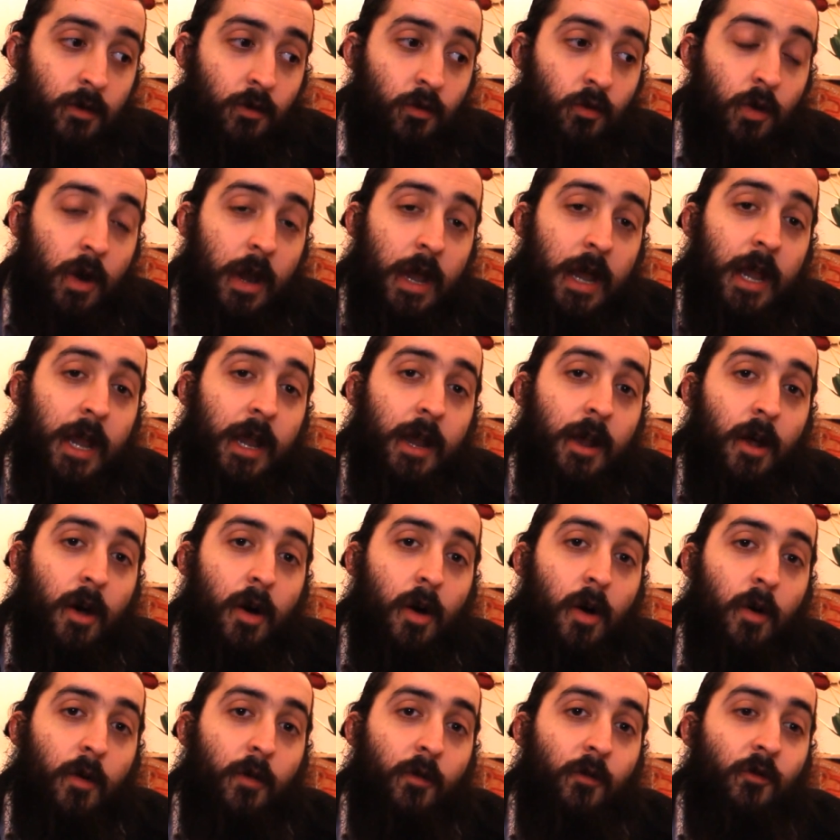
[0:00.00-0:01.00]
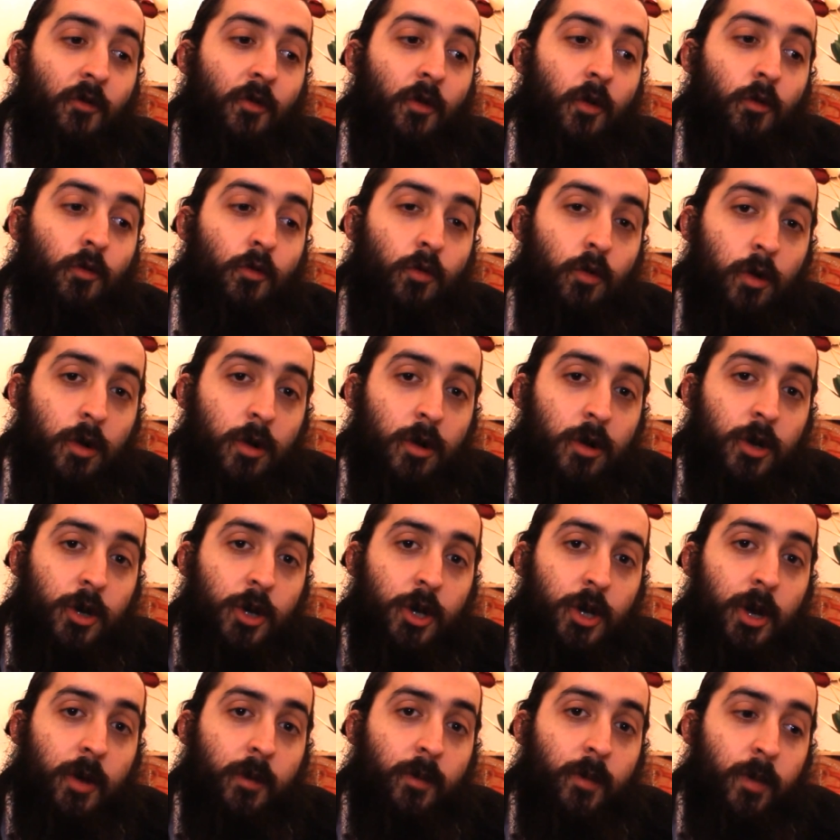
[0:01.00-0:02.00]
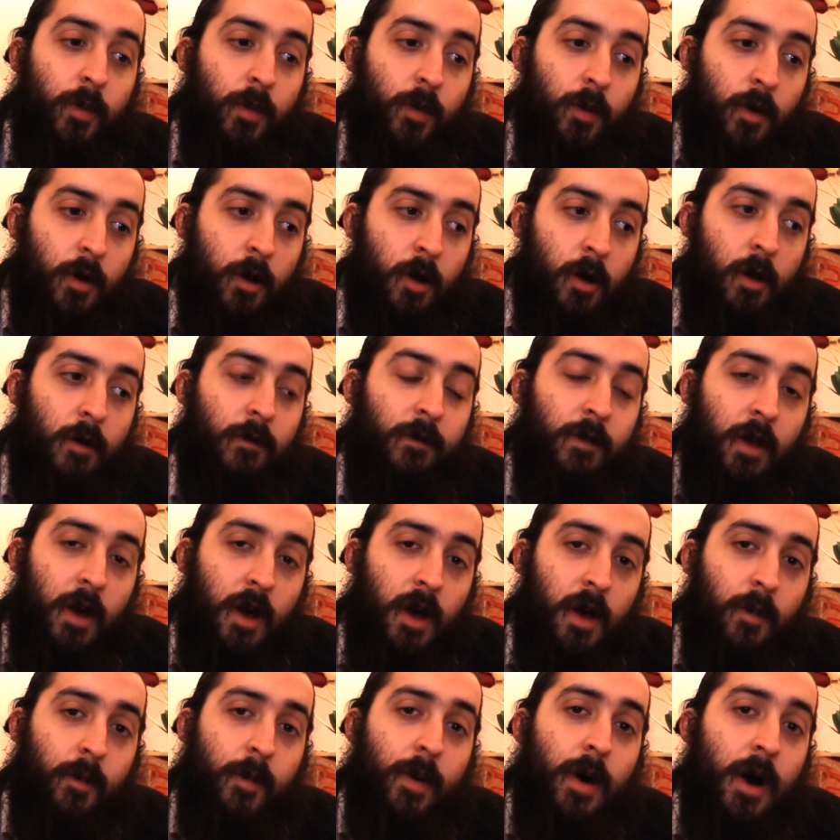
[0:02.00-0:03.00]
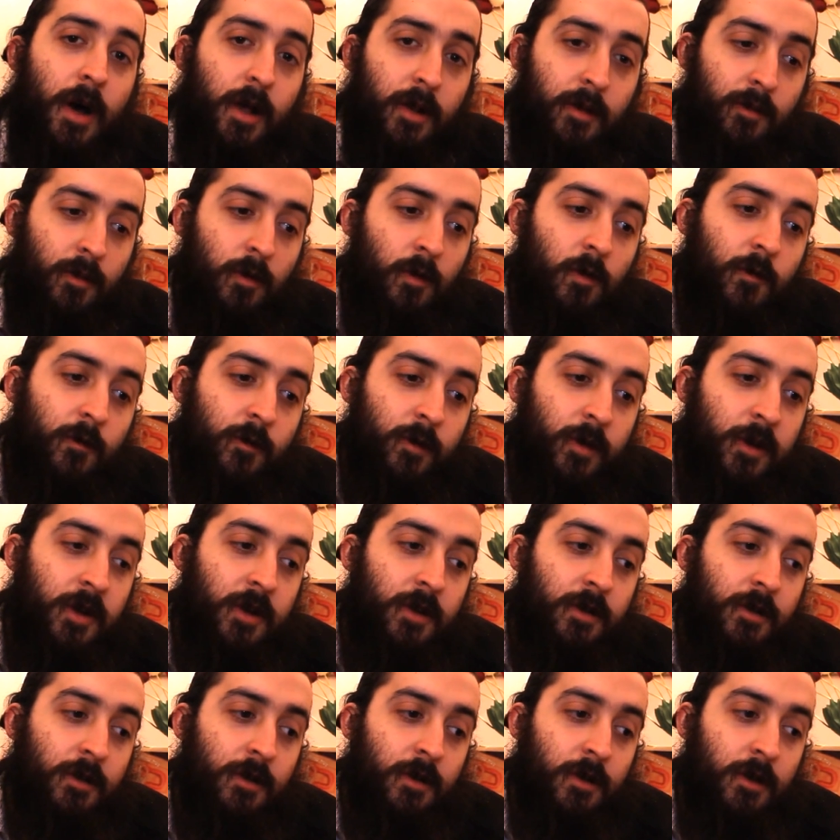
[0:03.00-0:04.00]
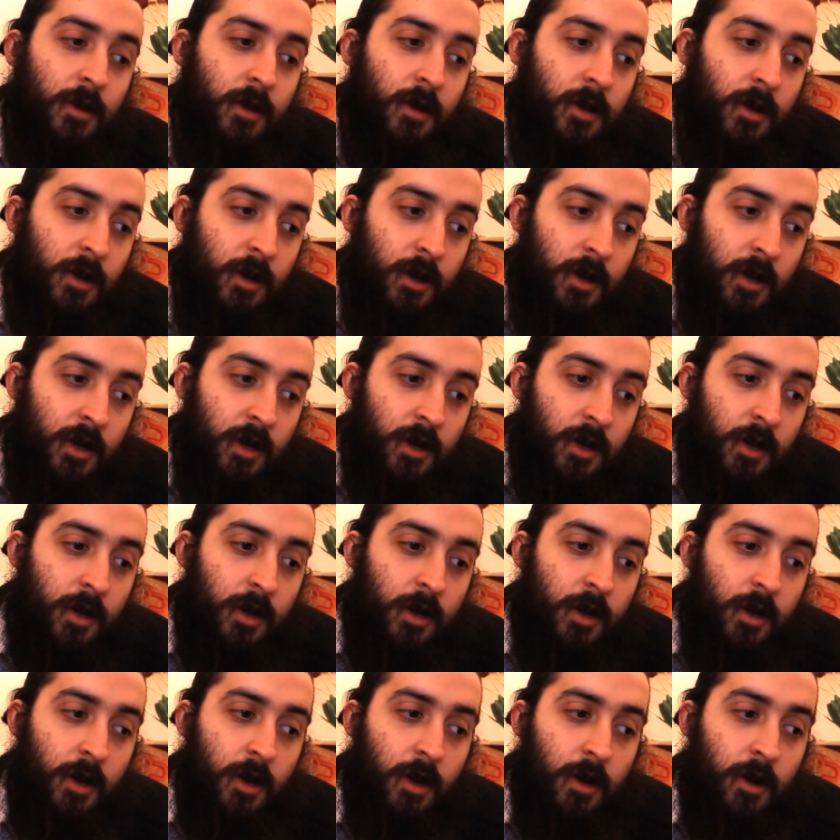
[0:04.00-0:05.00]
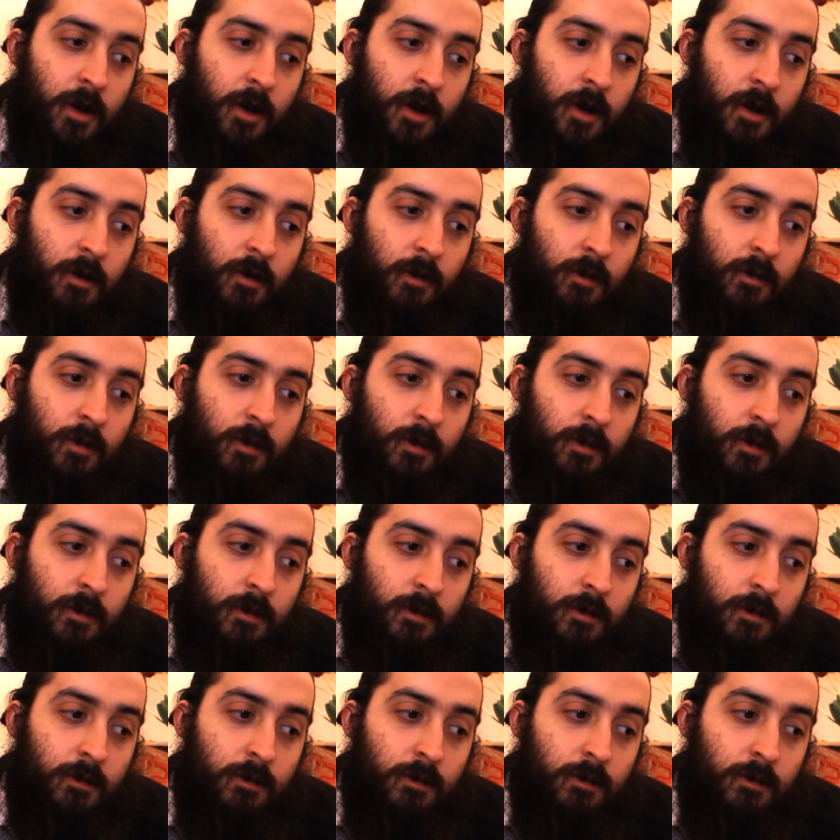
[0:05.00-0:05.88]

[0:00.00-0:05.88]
reign of rulership of the Chabad movement um,